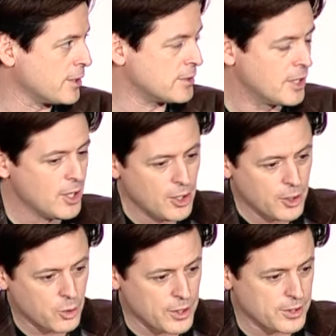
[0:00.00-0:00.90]
and
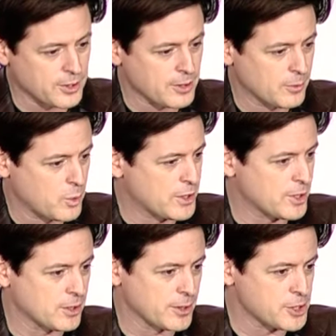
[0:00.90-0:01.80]
quit the
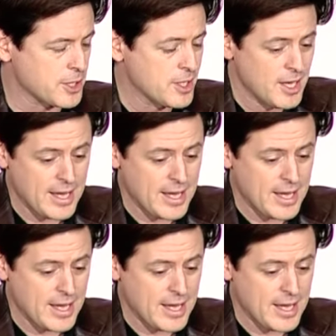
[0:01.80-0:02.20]
clergy.